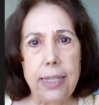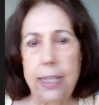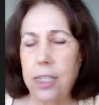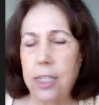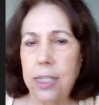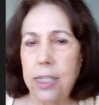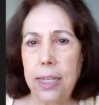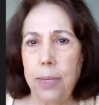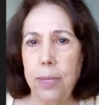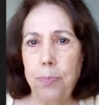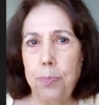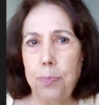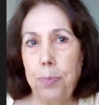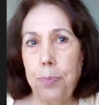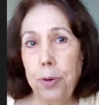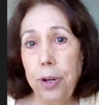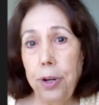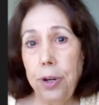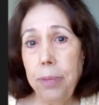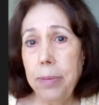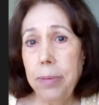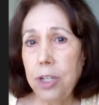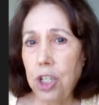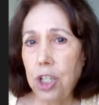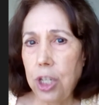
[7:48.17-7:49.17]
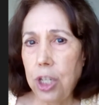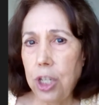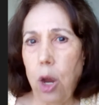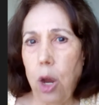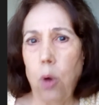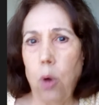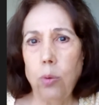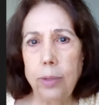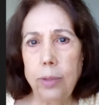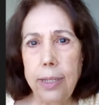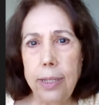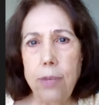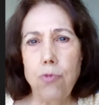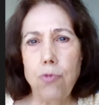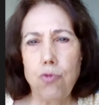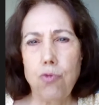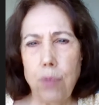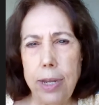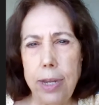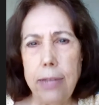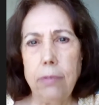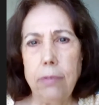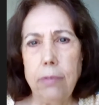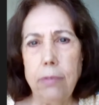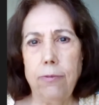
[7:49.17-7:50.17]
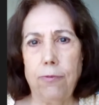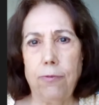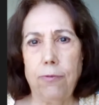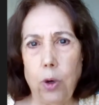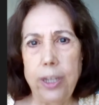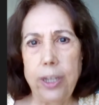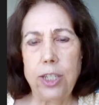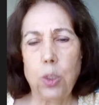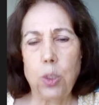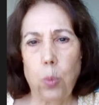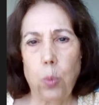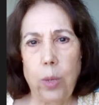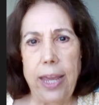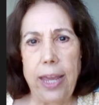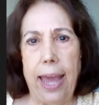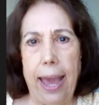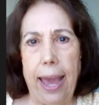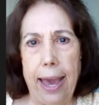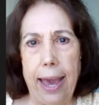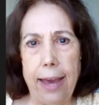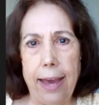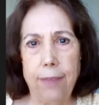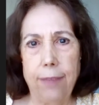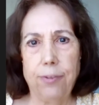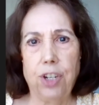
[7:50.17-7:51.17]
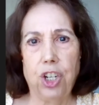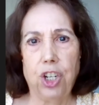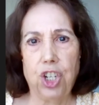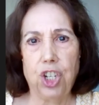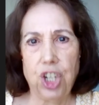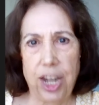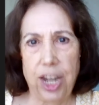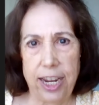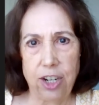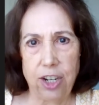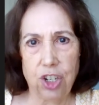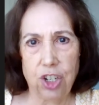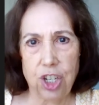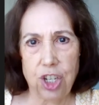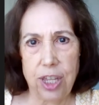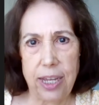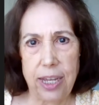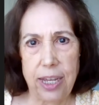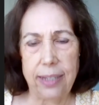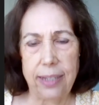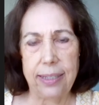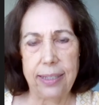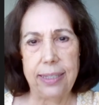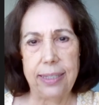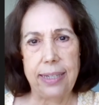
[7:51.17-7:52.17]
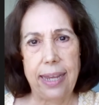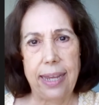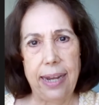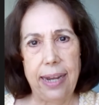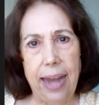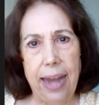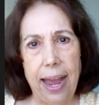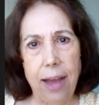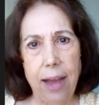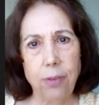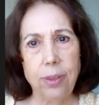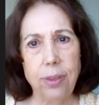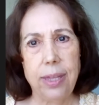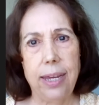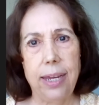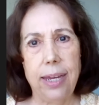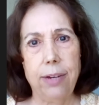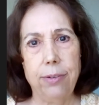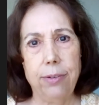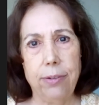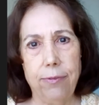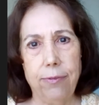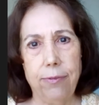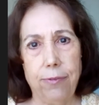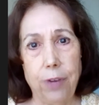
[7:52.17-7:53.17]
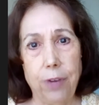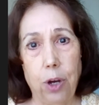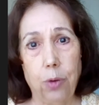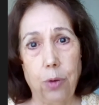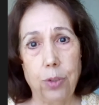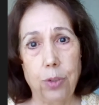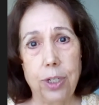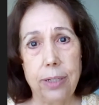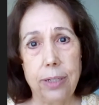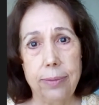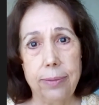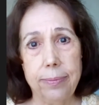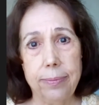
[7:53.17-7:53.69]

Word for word: It's the pretty much the only real voice we have to change things. Get out there and vote.